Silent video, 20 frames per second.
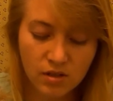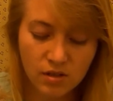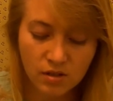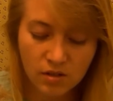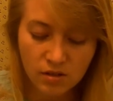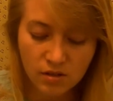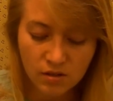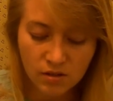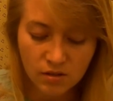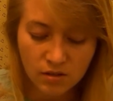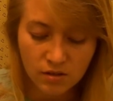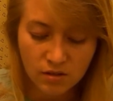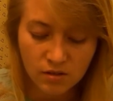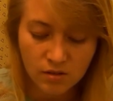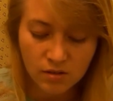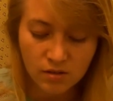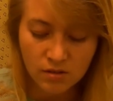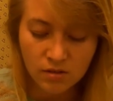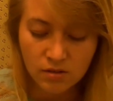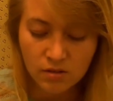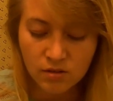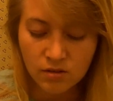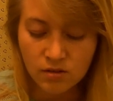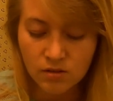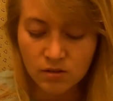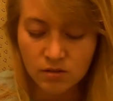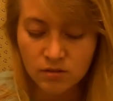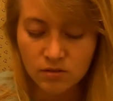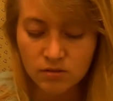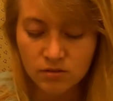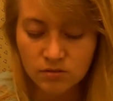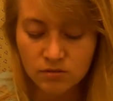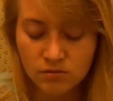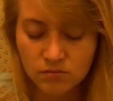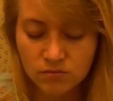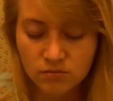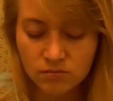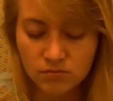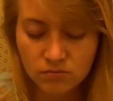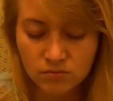Nothing is said.